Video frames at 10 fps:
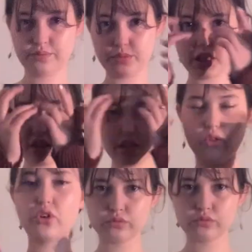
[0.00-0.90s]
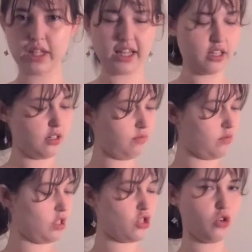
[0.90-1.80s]
does this look like a
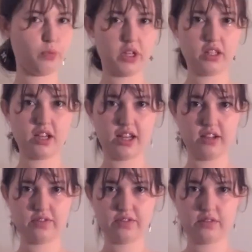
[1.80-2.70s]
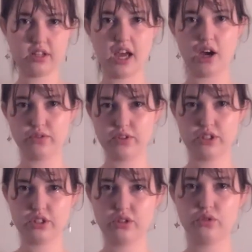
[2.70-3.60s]
dystopian kind of outfit
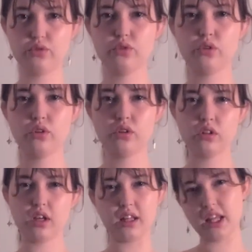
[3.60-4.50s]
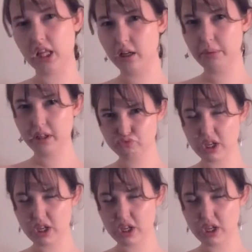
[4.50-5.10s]
to you? A little bit? Is